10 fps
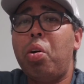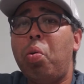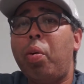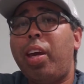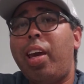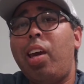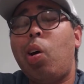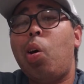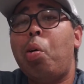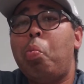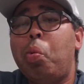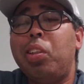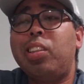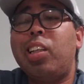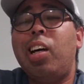okay or
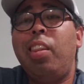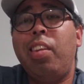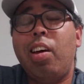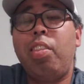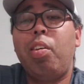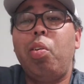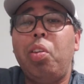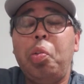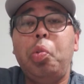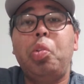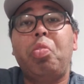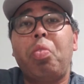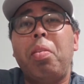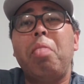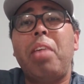was another loser
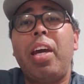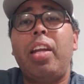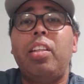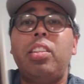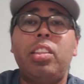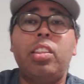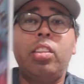from the Vantage.